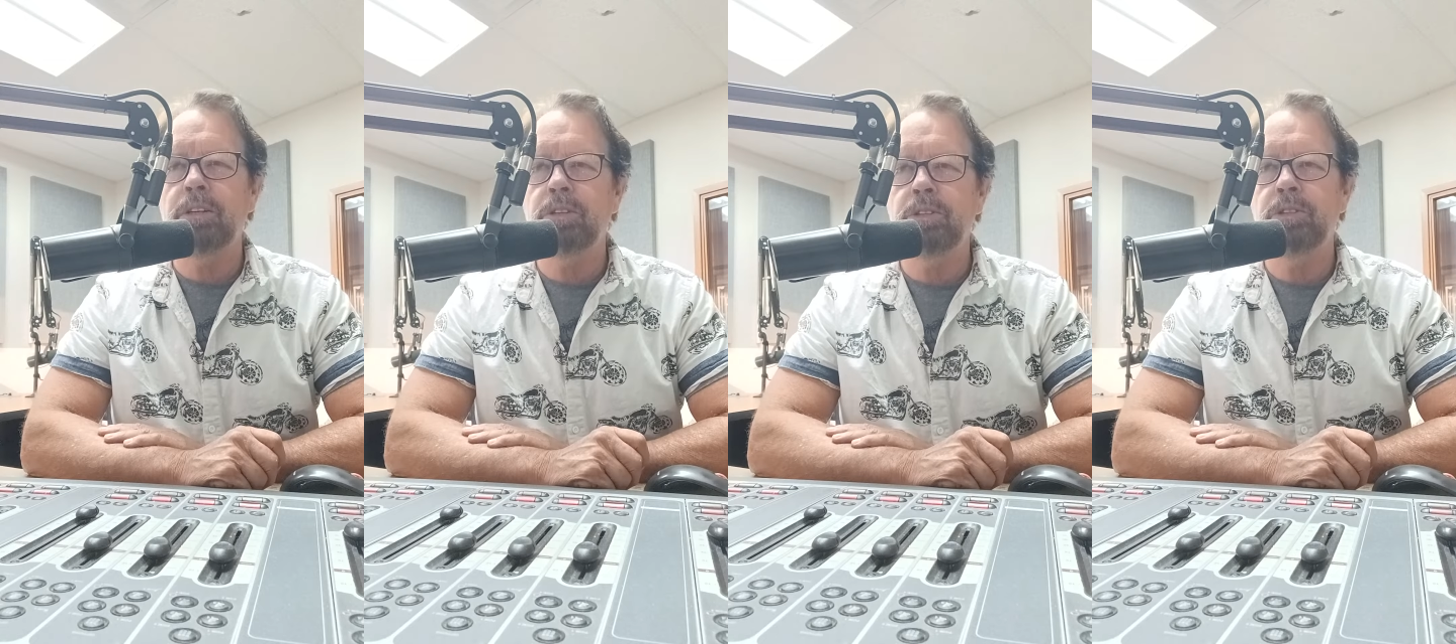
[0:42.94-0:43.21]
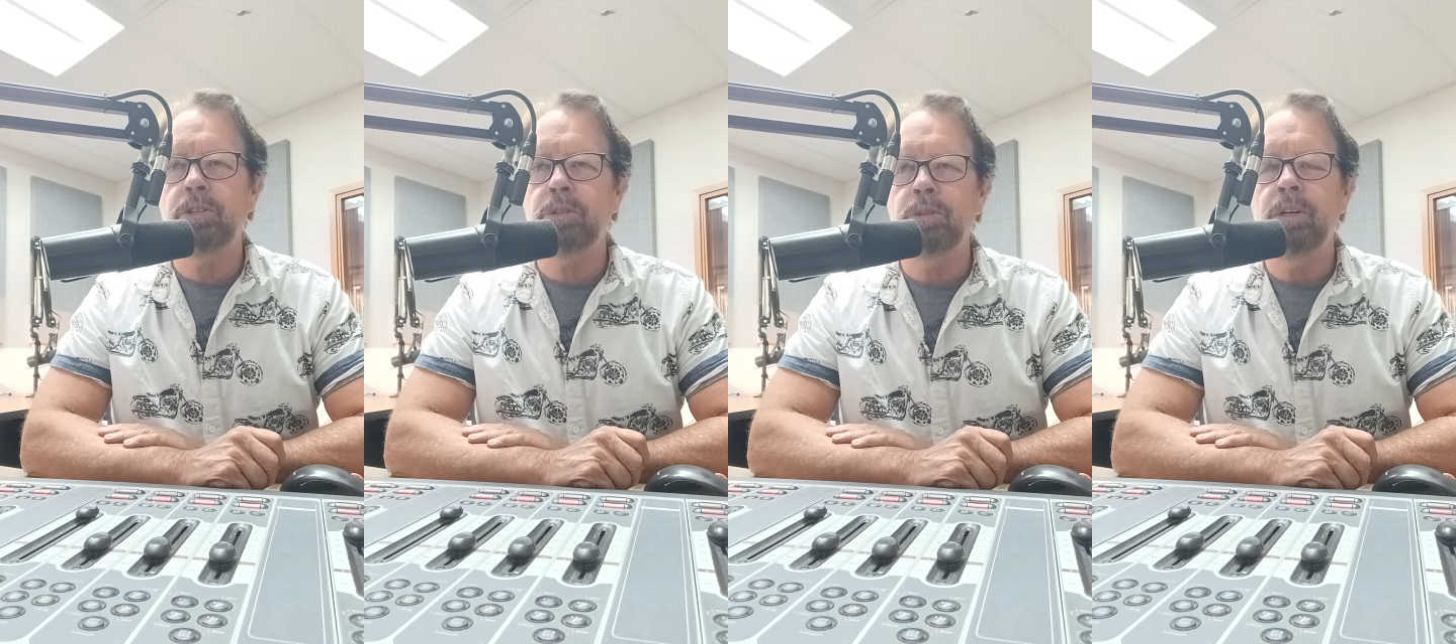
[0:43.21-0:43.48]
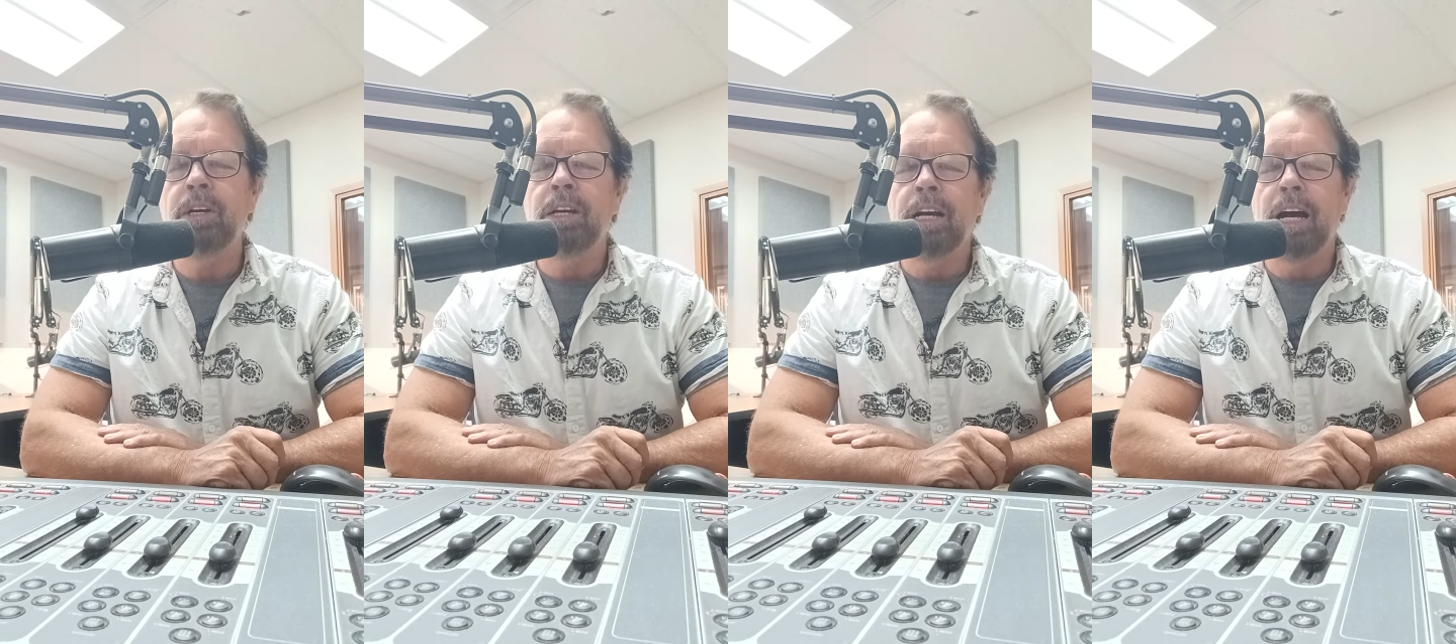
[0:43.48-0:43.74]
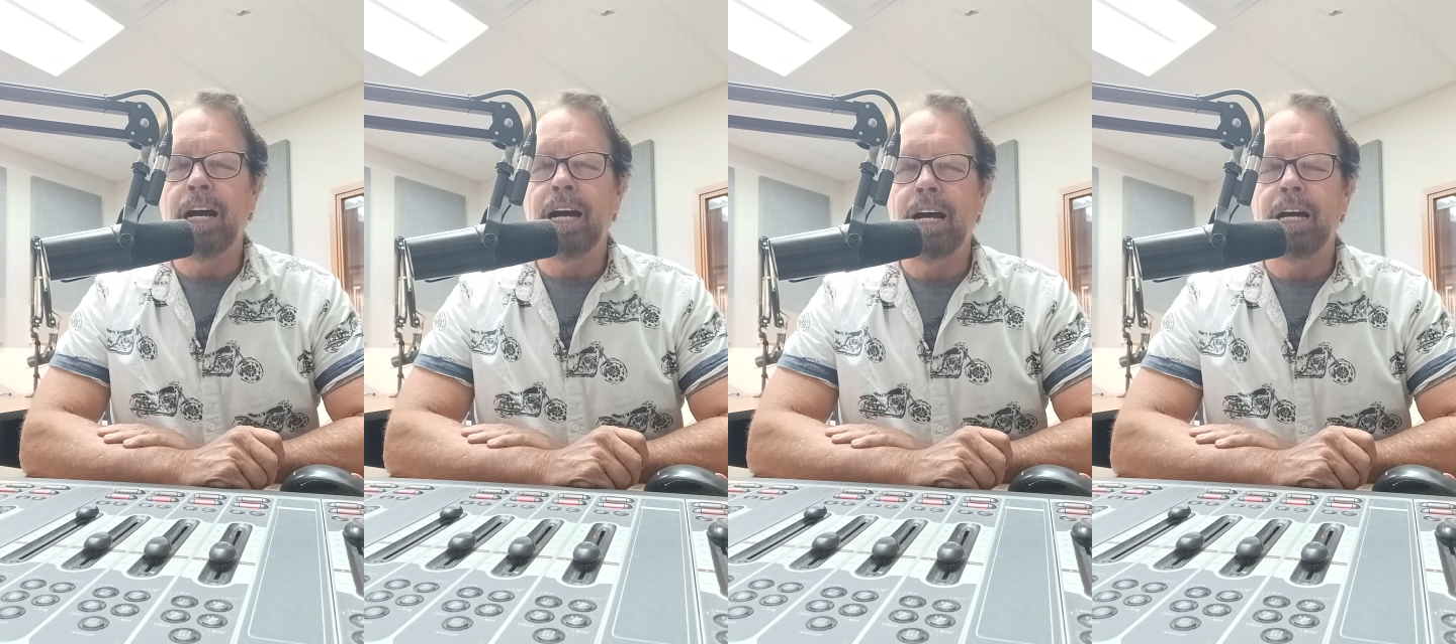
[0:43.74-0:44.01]
said to
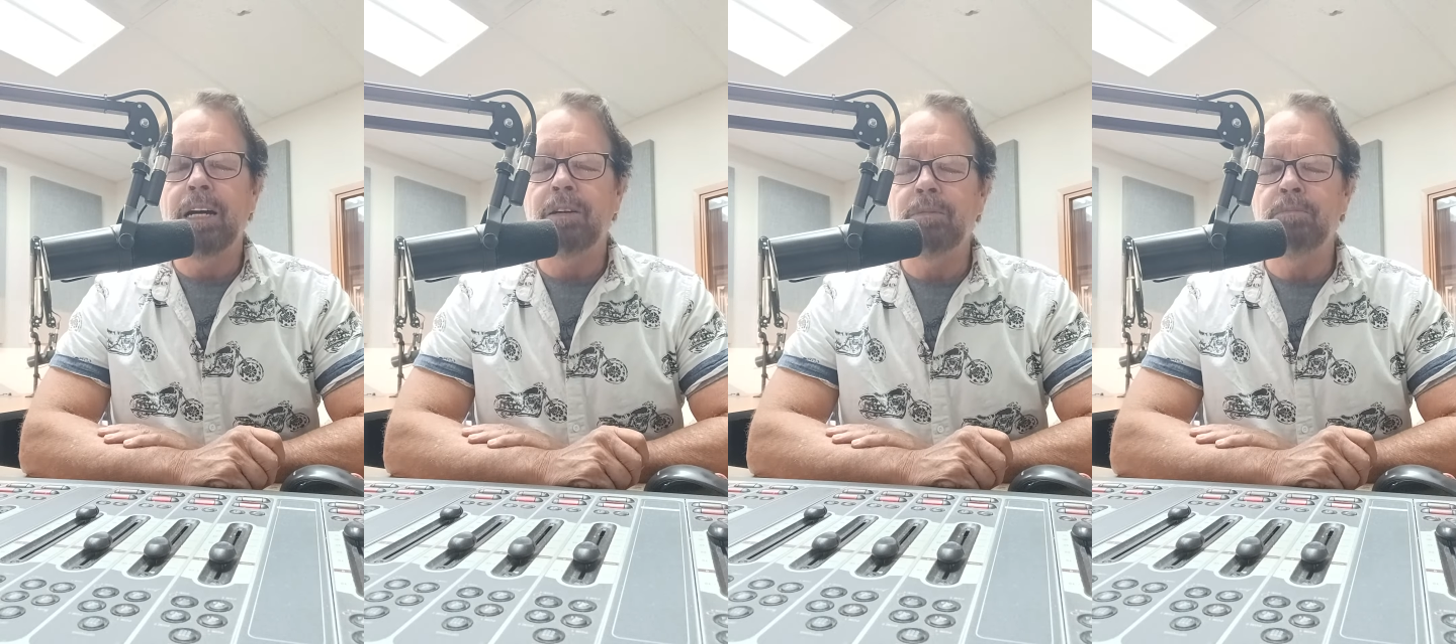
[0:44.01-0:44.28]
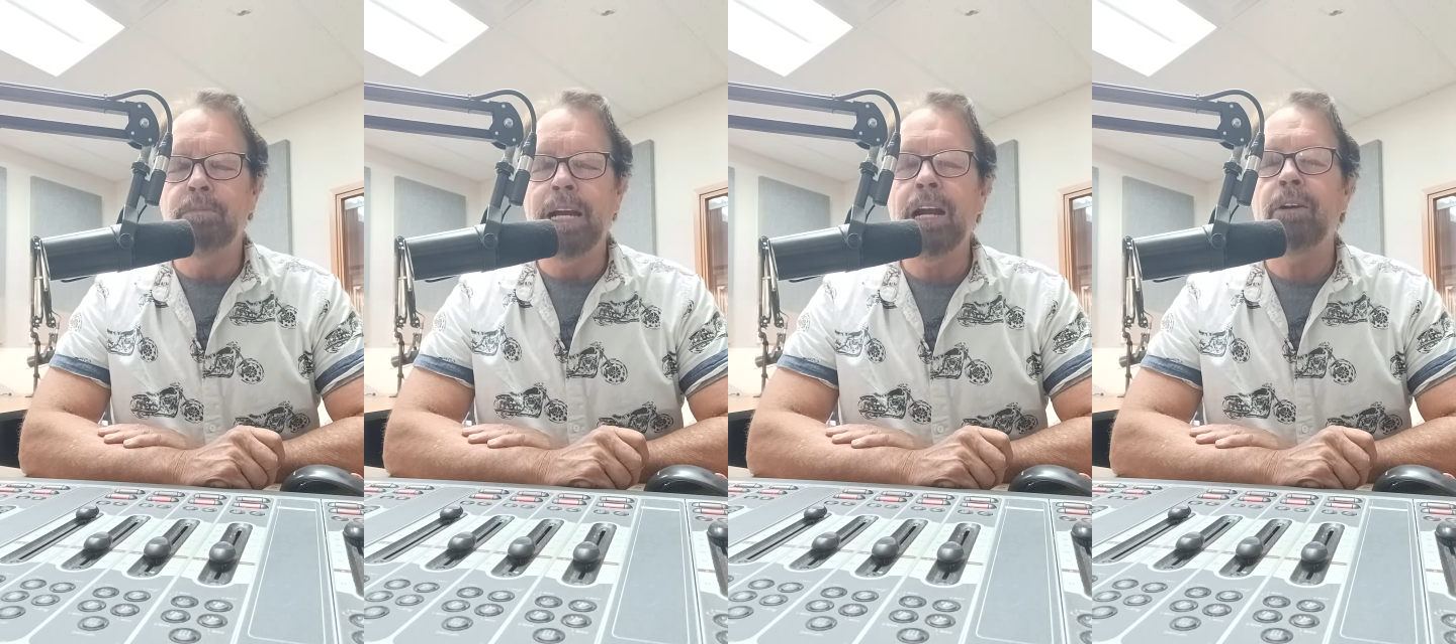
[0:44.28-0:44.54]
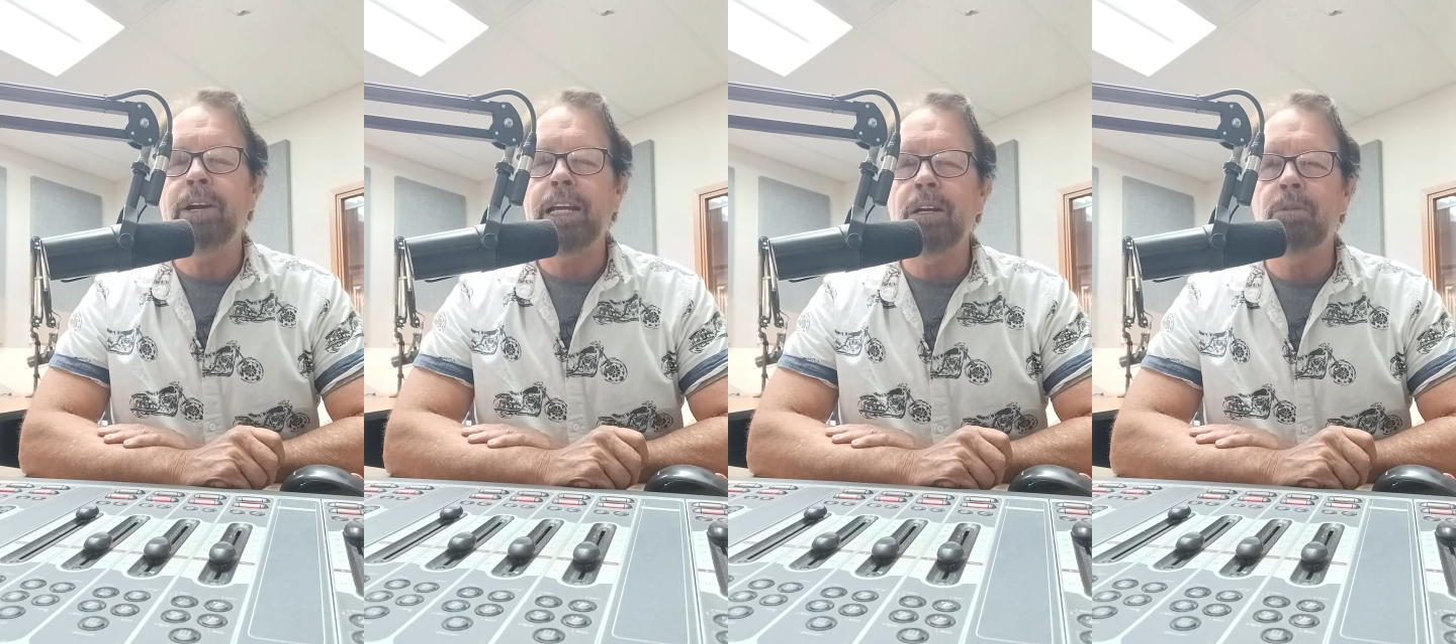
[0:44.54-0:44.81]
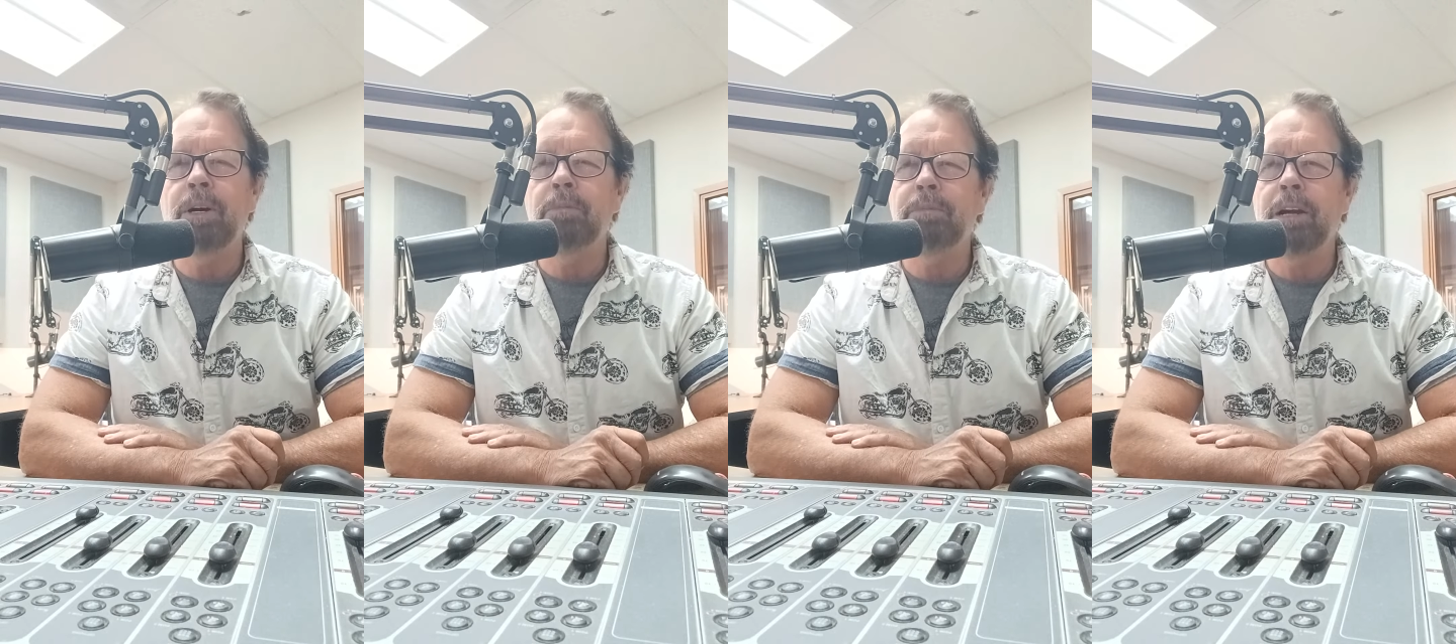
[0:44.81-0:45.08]
uh, Mary
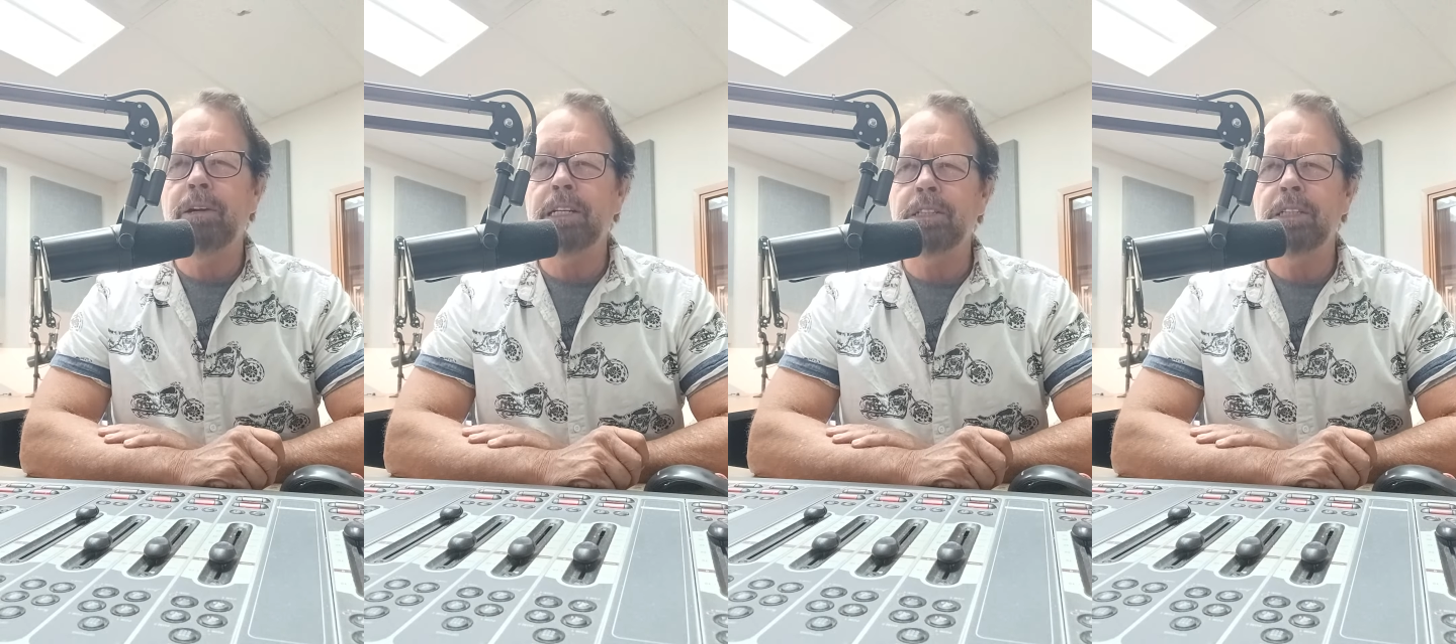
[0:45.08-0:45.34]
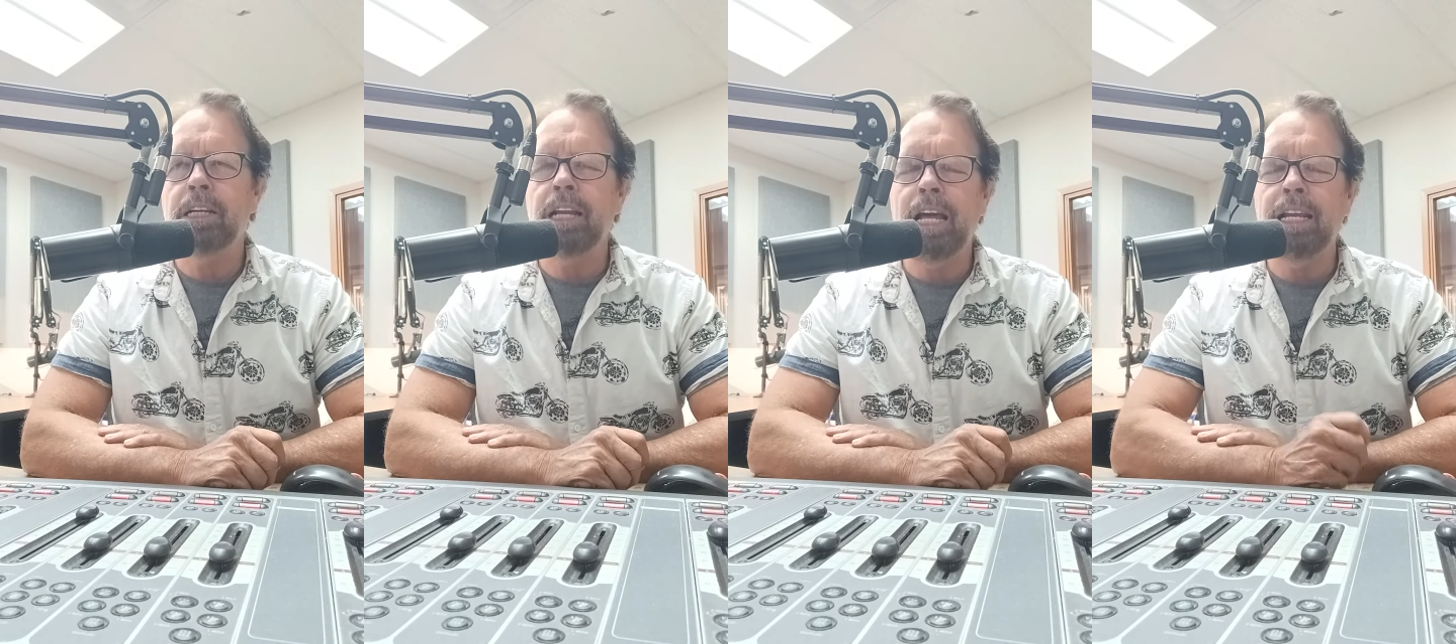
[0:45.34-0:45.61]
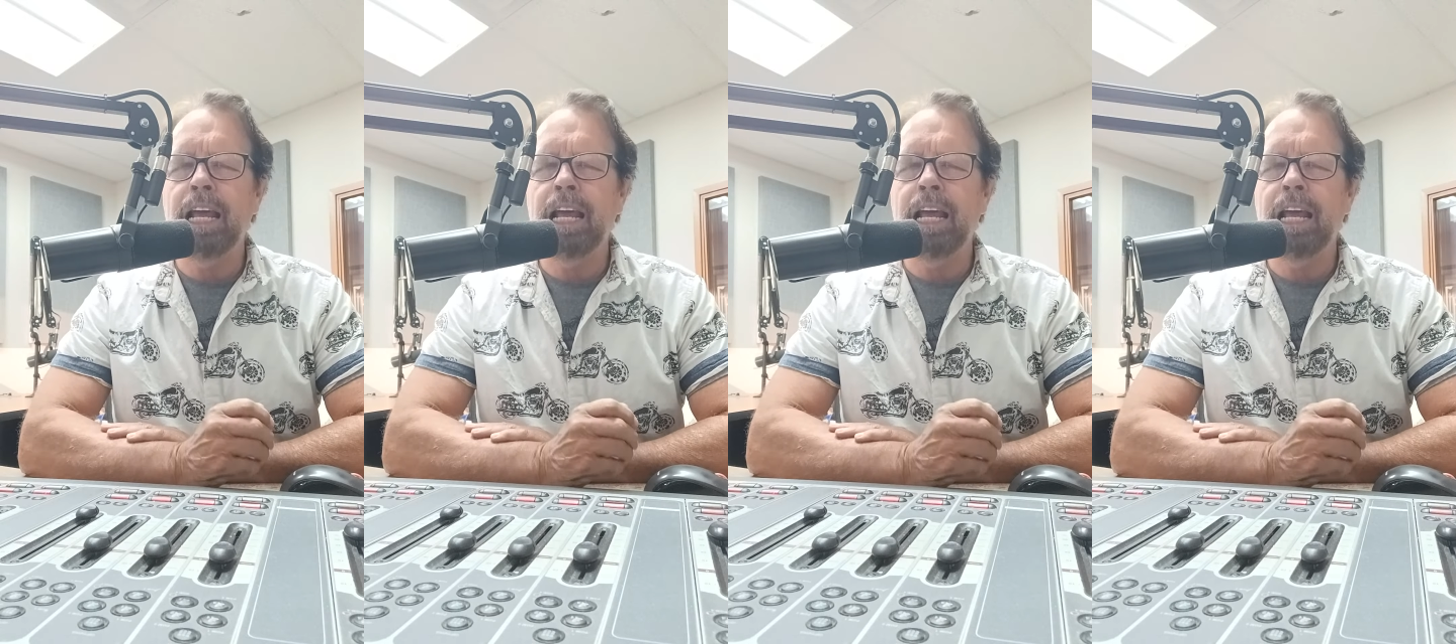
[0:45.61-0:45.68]
when Mary said,